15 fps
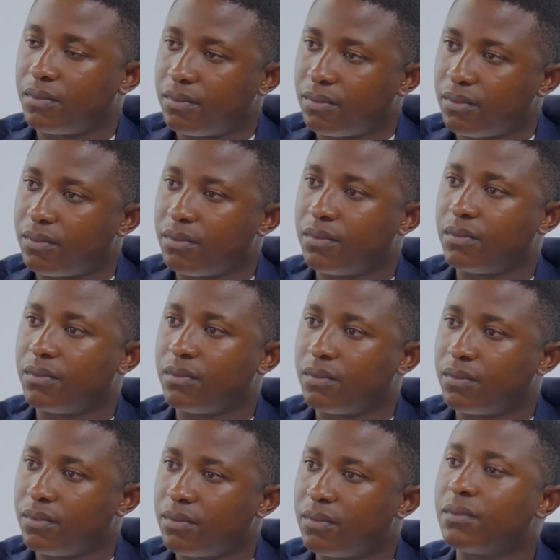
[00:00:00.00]
uh, be
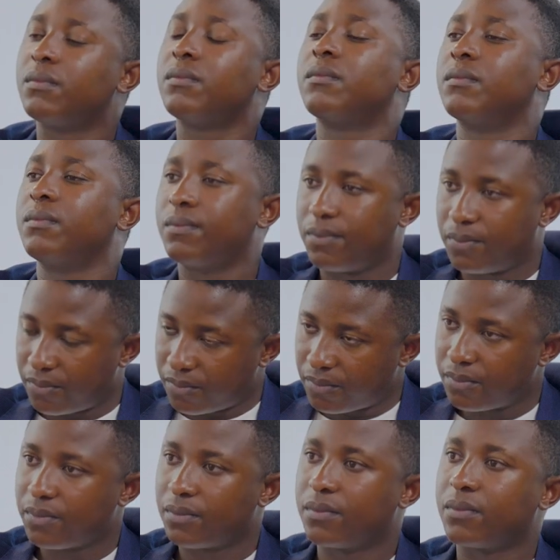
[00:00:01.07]
led by men. The
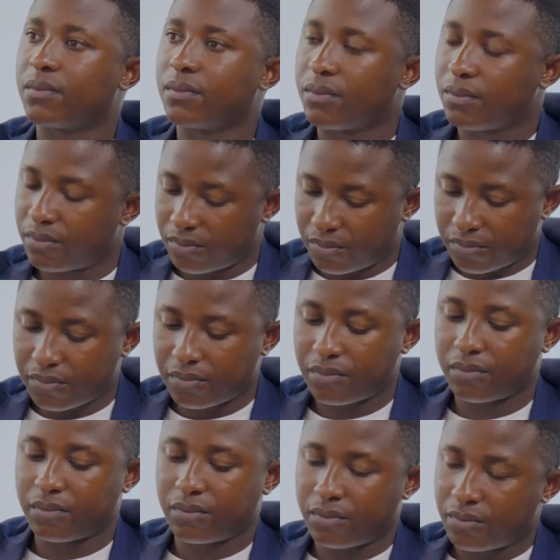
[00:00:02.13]
conversation,
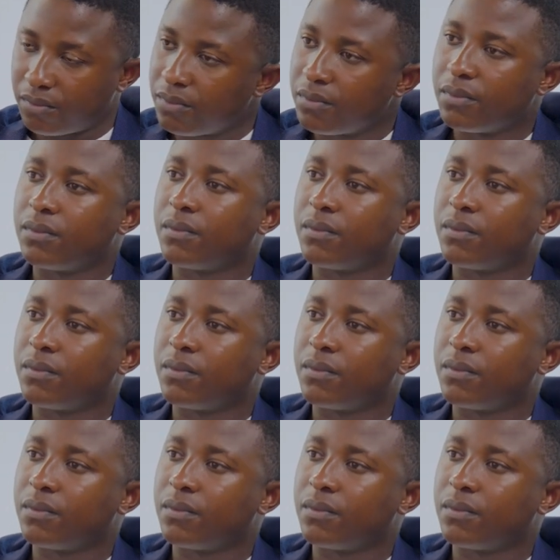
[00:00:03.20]
men needs to